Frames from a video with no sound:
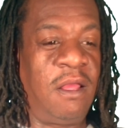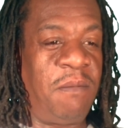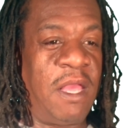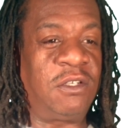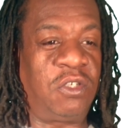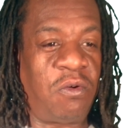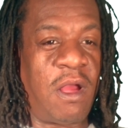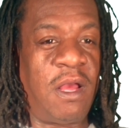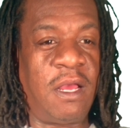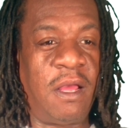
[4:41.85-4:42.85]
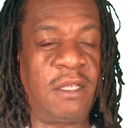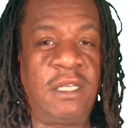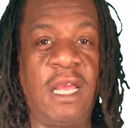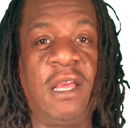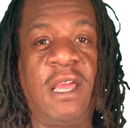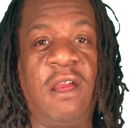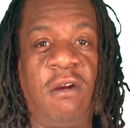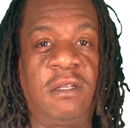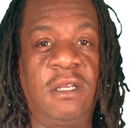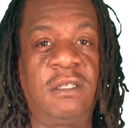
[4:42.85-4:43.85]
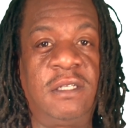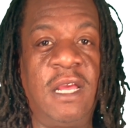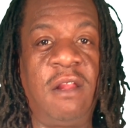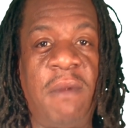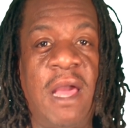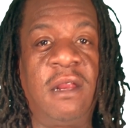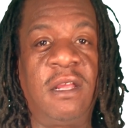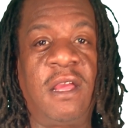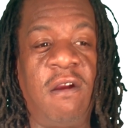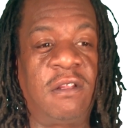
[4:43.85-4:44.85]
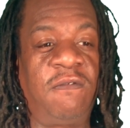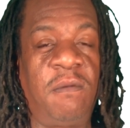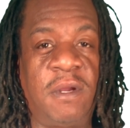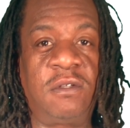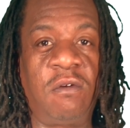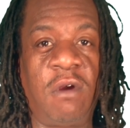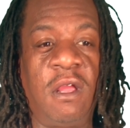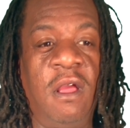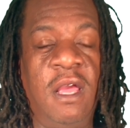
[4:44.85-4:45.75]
making sure I stay in character and stay in the mind of the character for my story.